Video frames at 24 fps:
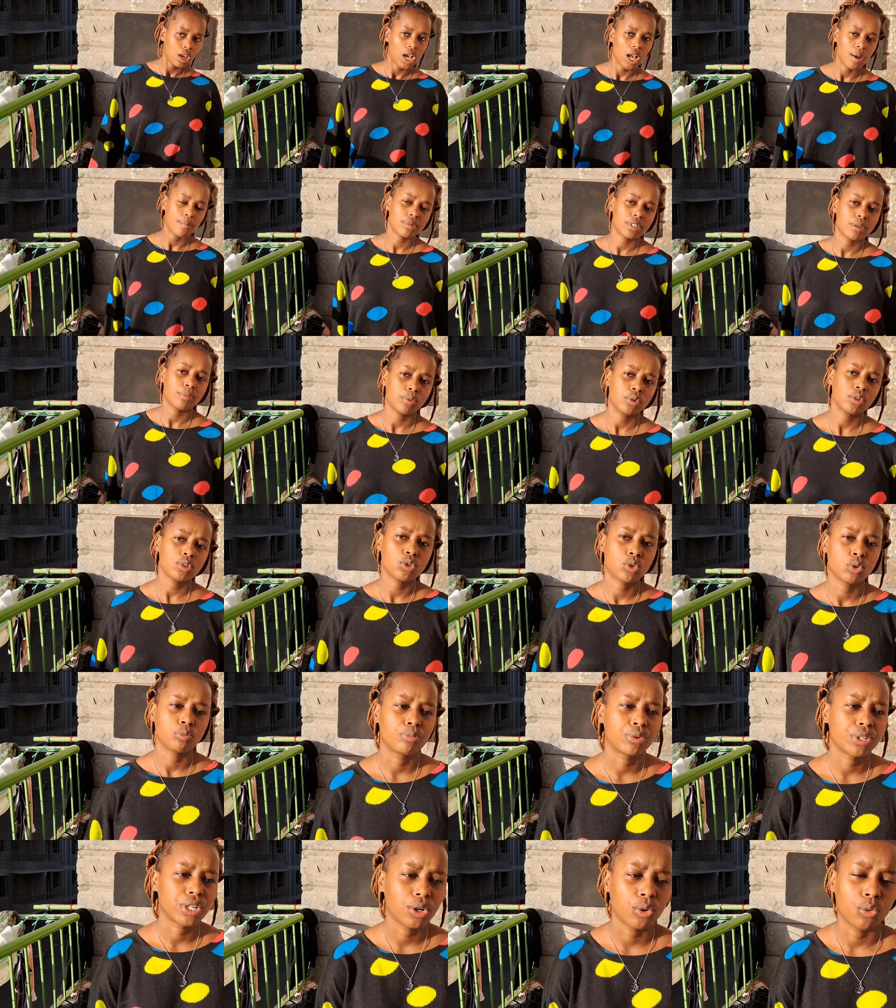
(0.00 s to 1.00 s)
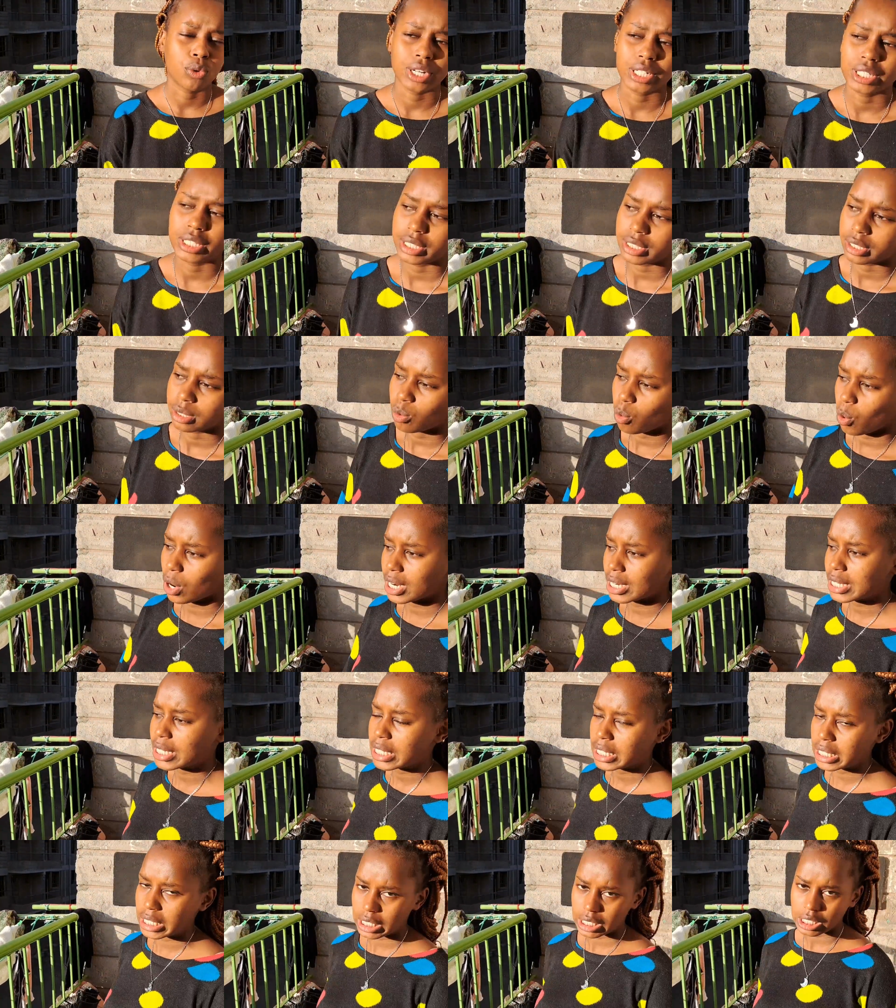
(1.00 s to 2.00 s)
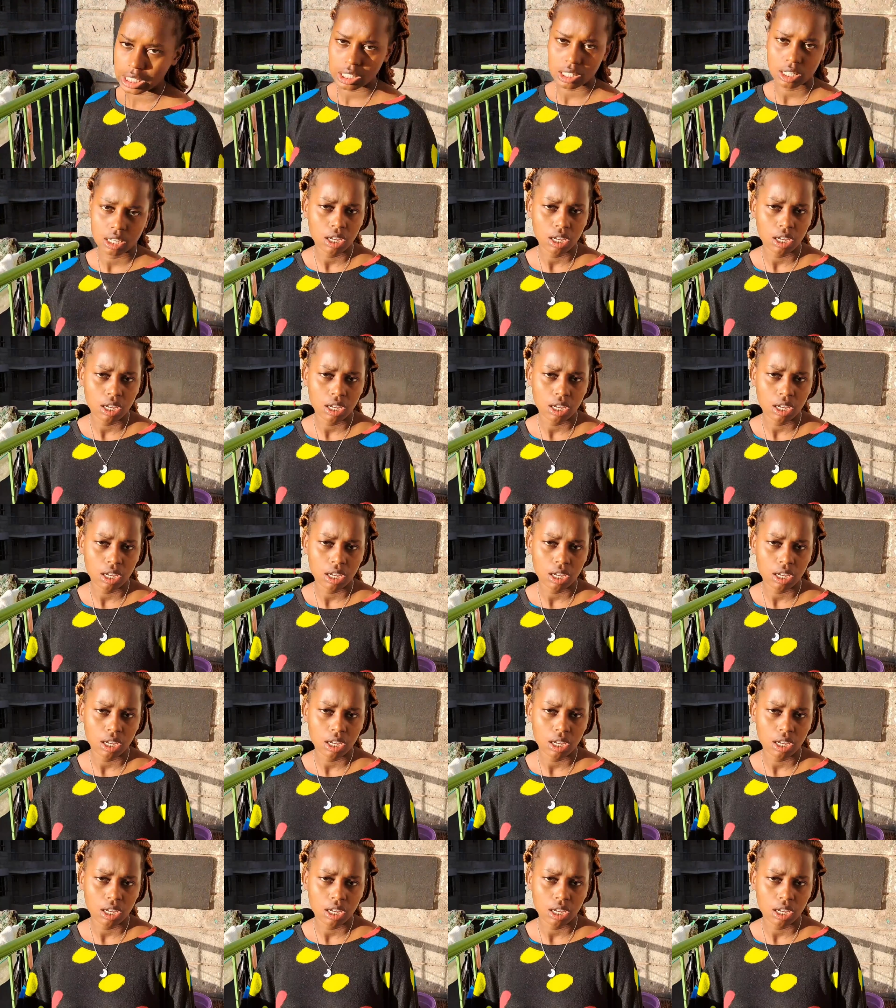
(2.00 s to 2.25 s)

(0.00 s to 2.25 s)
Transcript: I'm supposed to bring one seat